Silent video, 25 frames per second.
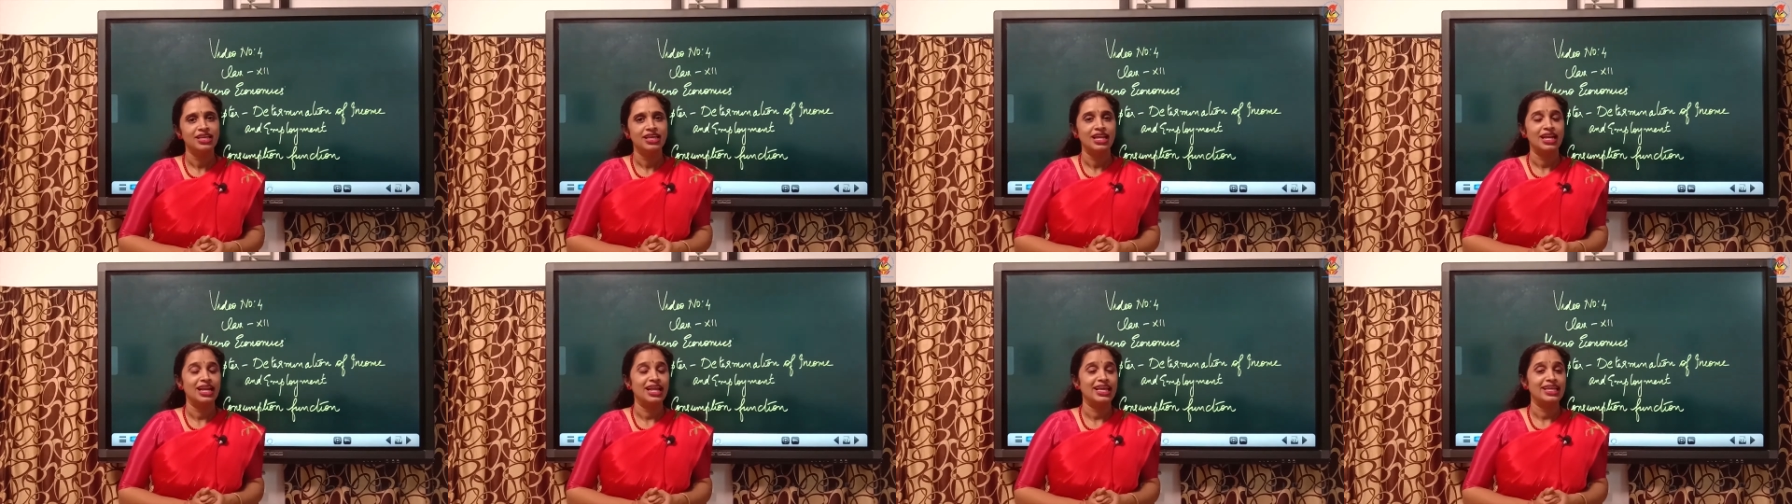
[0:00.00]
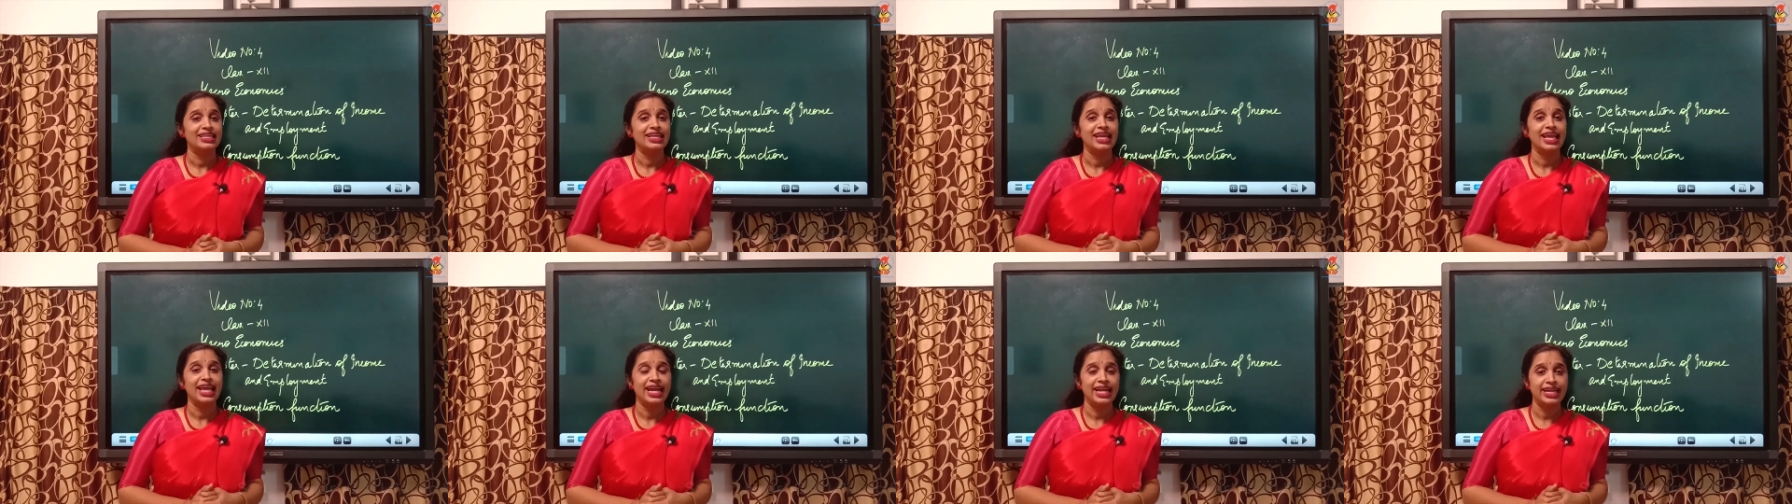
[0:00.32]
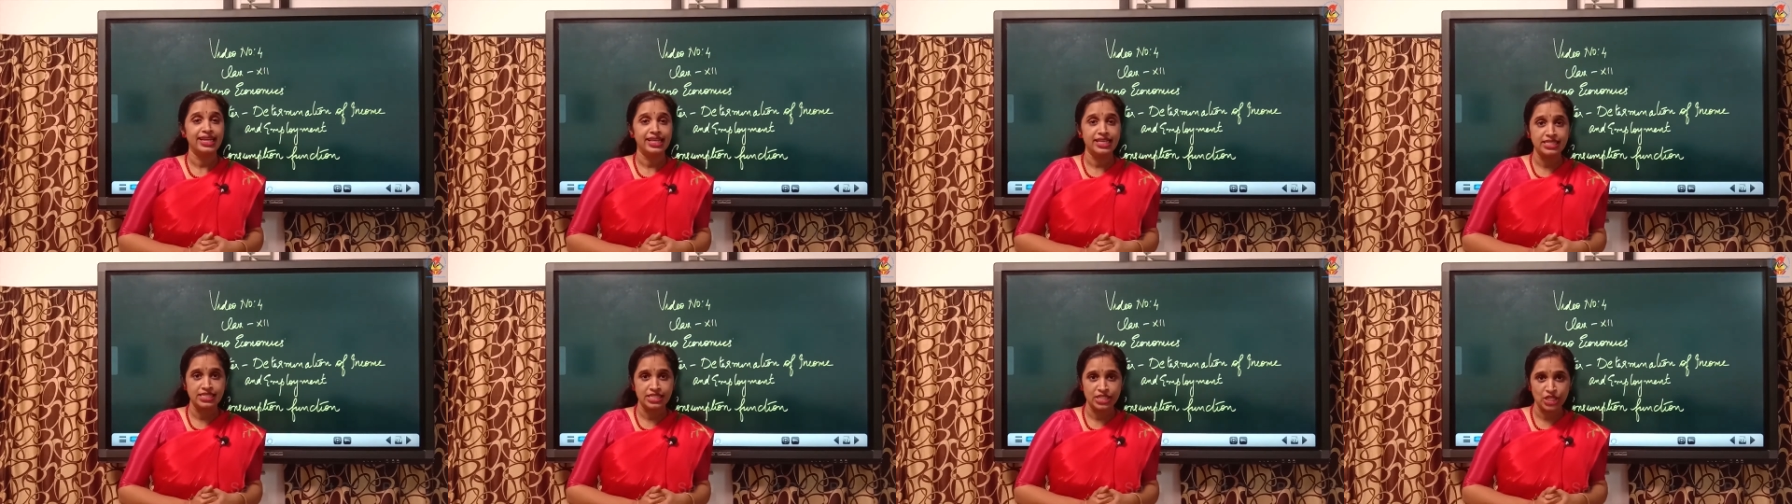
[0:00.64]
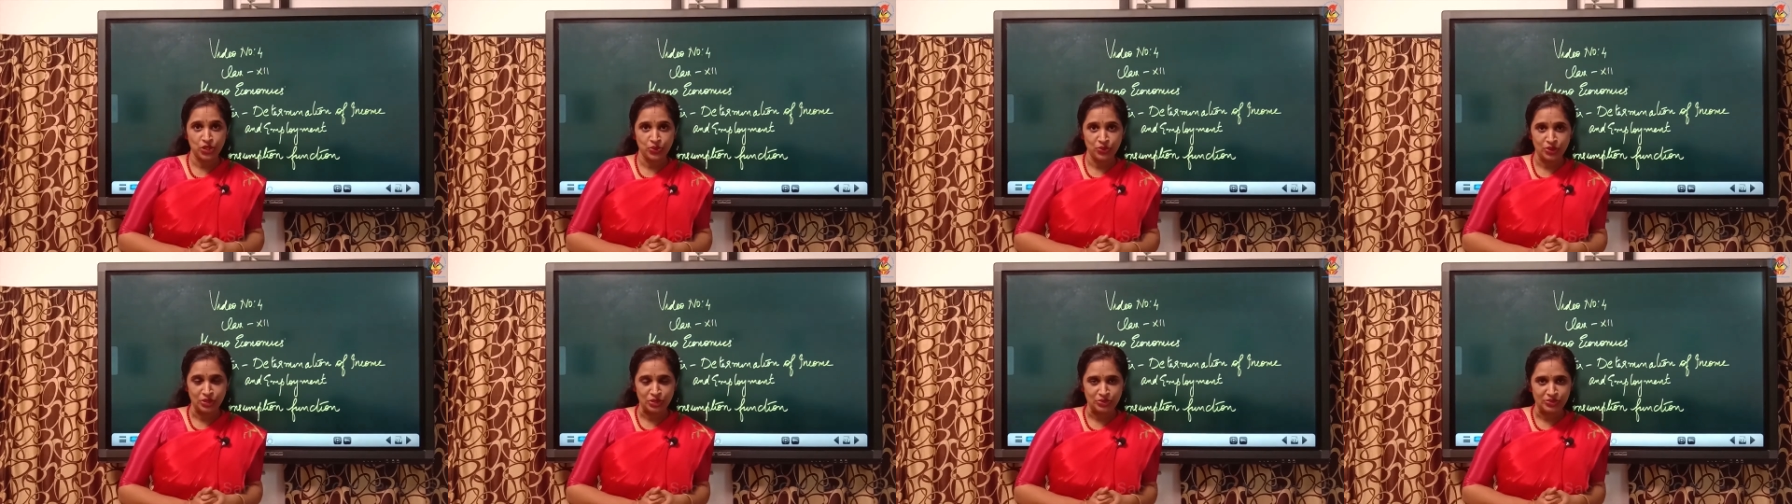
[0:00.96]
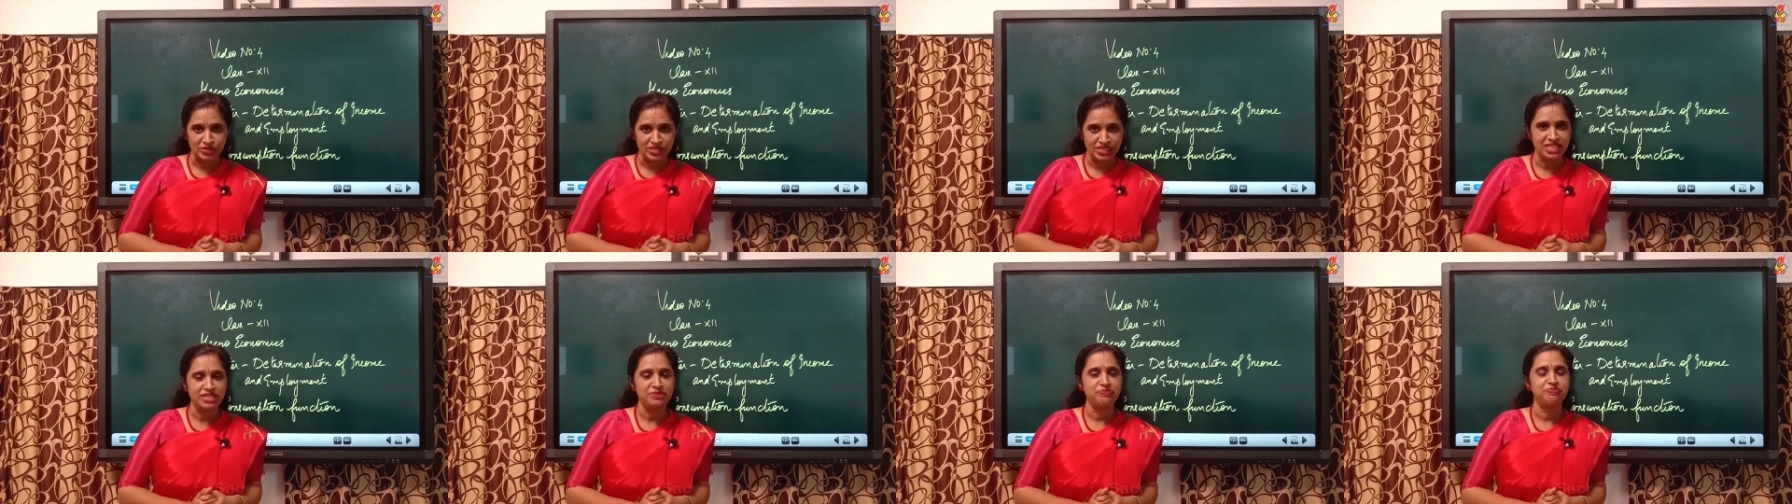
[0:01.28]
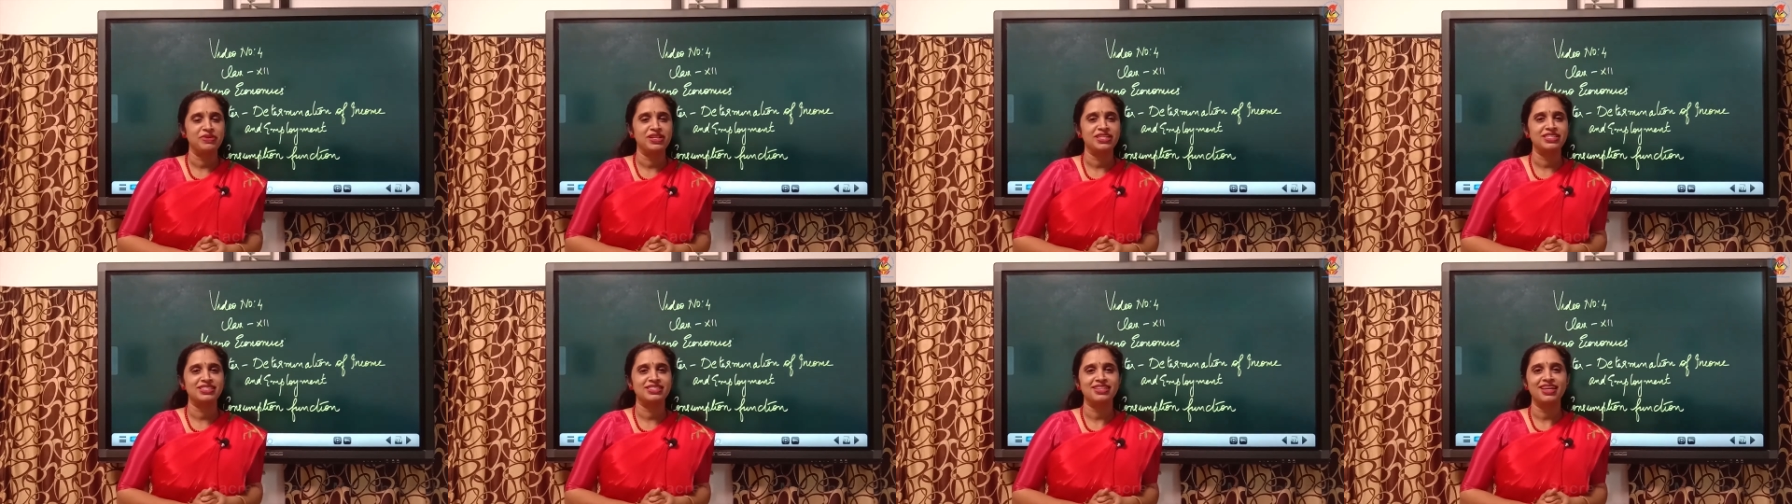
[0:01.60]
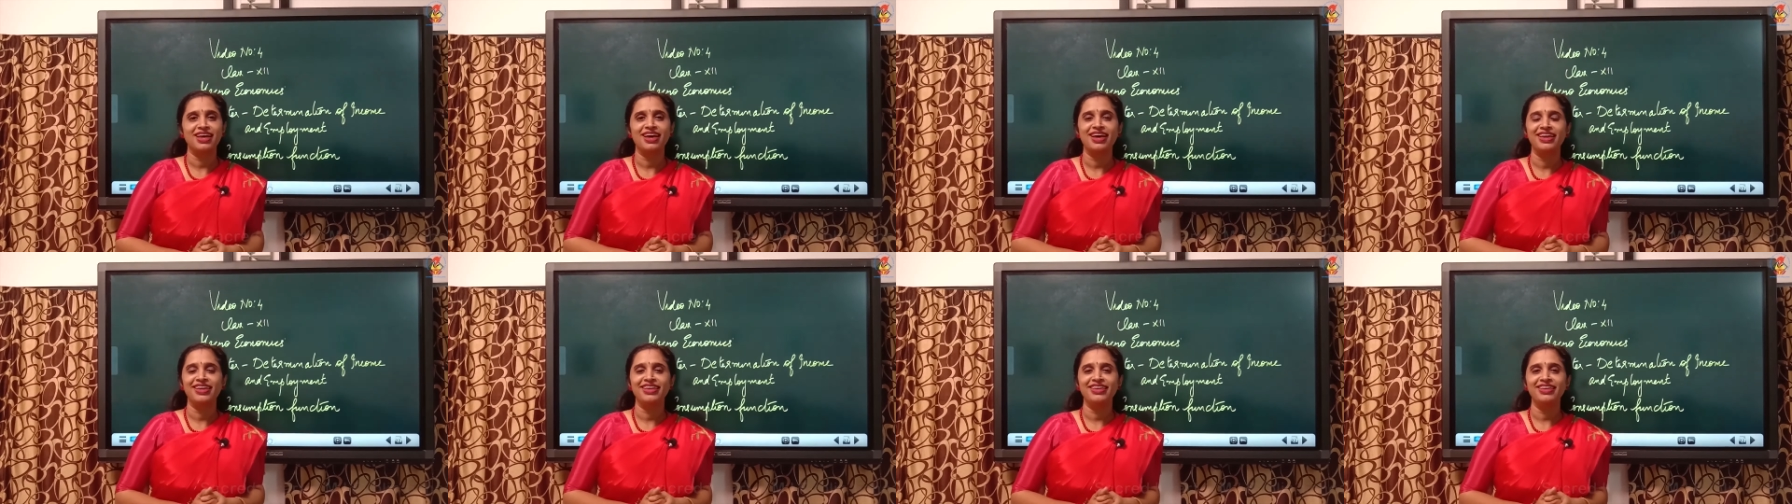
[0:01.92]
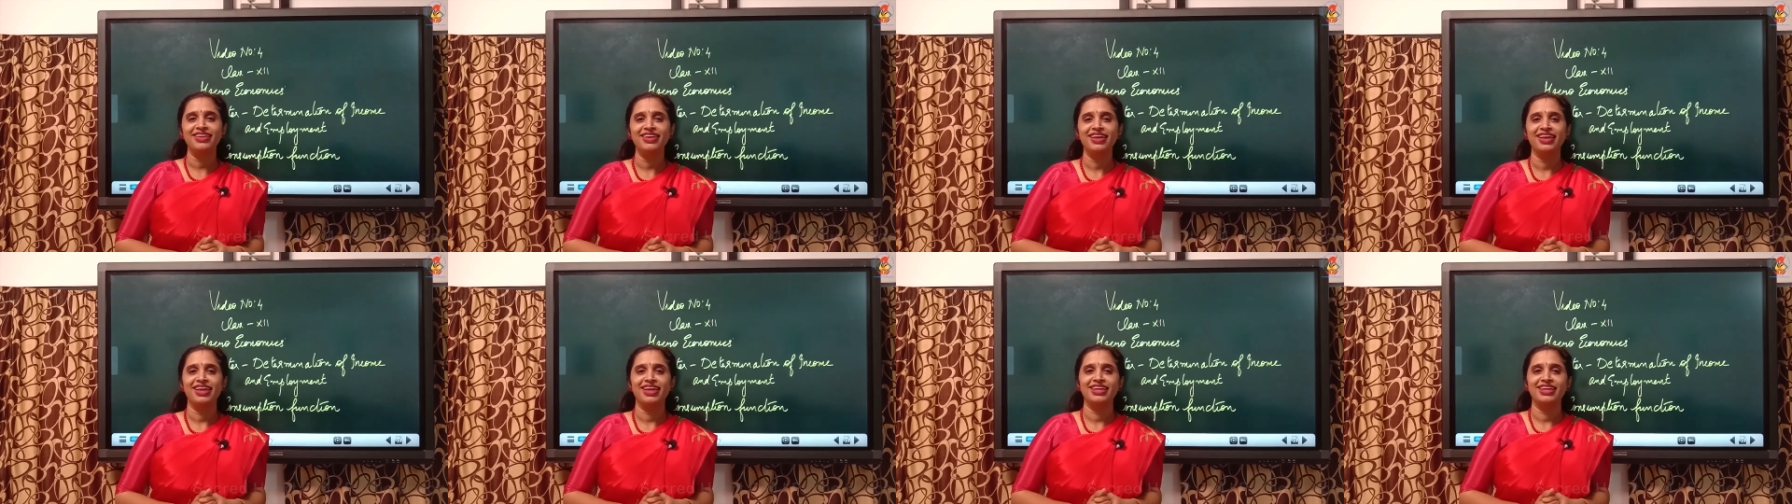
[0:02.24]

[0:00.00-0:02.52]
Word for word: like AD is equal to C plus I